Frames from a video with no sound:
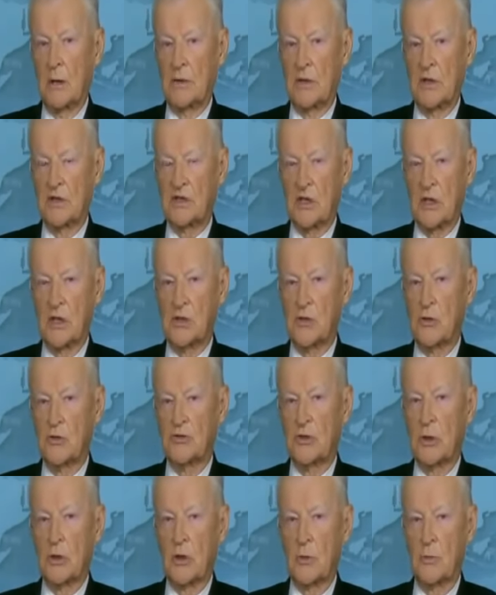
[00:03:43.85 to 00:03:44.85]
This
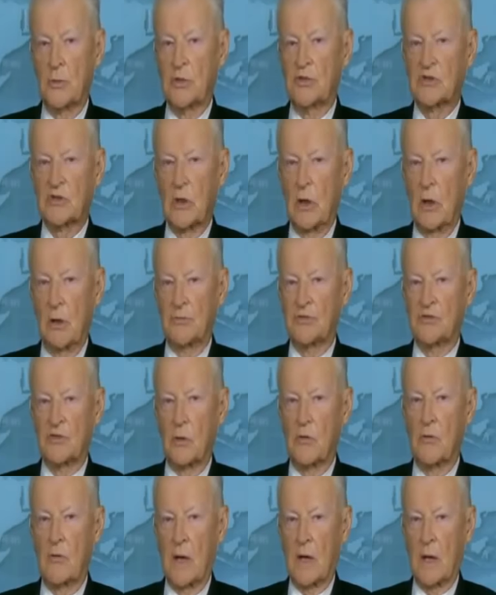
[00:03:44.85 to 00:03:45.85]
issue is not going to be solved
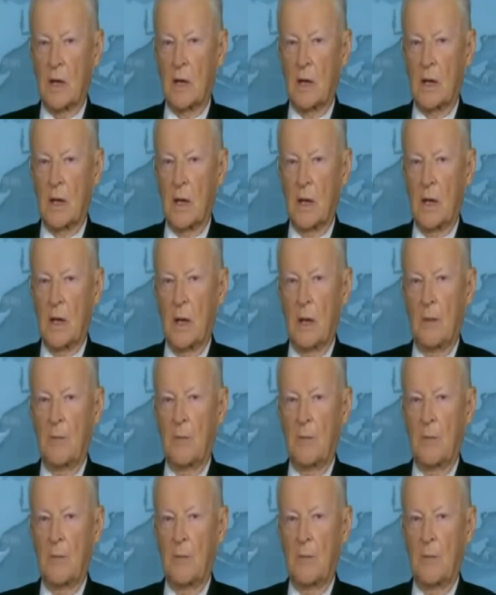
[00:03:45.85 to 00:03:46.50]
so quickly.